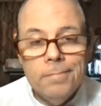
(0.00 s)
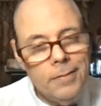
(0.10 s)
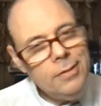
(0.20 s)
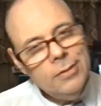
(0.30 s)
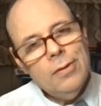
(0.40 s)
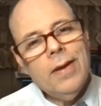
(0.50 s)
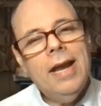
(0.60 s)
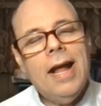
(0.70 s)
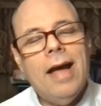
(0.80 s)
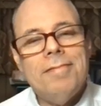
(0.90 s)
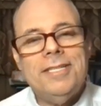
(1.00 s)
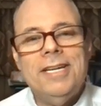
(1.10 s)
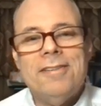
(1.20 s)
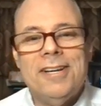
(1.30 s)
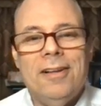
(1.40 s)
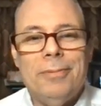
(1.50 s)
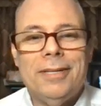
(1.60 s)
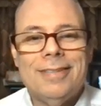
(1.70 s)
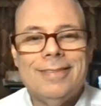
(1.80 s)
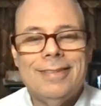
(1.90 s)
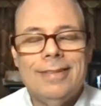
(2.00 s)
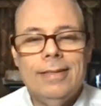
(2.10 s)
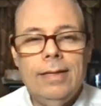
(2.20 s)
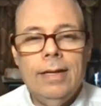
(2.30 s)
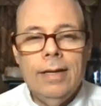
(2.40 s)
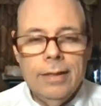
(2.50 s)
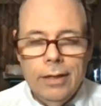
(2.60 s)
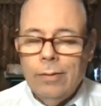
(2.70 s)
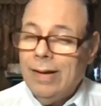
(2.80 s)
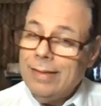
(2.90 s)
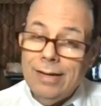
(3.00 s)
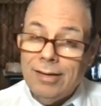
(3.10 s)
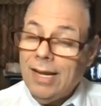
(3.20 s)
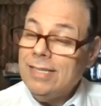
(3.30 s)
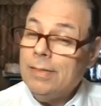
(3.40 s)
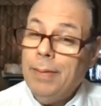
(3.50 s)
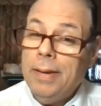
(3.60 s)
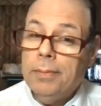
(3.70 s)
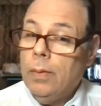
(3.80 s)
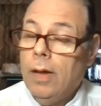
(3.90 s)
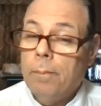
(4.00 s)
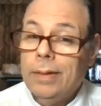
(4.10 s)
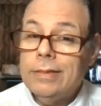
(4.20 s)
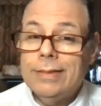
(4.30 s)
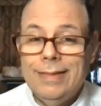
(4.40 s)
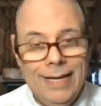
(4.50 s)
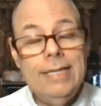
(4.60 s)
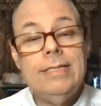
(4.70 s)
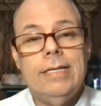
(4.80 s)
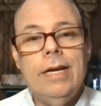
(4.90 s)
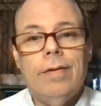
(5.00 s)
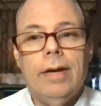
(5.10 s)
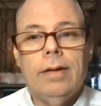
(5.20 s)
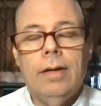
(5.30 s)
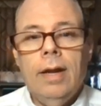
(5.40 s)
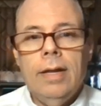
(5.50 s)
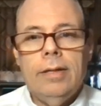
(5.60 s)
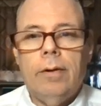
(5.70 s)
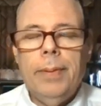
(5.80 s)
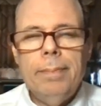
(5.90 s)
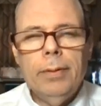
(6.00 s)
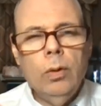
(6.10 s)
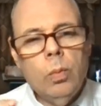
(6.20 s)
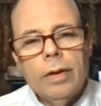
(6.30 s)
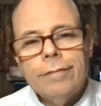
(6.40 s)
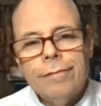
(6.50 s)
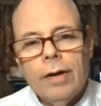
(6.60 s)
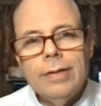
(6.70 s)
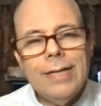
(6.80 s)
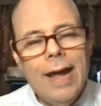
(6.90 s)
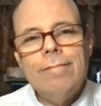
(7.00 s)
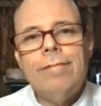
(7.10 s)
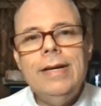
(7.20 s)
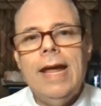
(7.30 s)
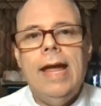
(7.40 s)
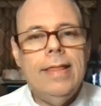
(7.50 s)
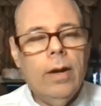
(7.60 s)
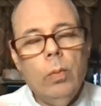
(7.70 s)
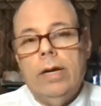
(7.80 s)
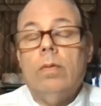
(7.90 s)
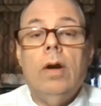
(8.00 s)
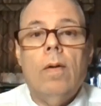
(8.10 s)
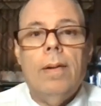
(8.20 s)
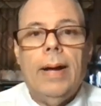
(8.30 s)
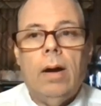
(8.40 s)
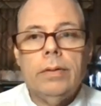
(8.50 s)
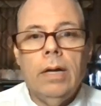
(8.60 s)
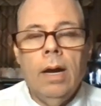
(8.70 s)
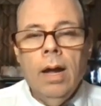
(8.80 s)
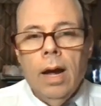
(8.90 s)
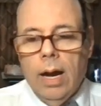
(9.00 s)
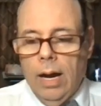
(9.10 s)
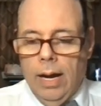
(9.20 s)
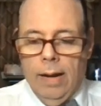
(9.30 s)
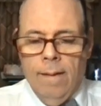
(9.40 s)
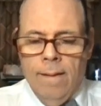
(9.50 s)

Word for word: It's okay to have a secret helper. You know what? There are lots of people who help us in secret. There are people who work for us every day that we don't know about. Uh,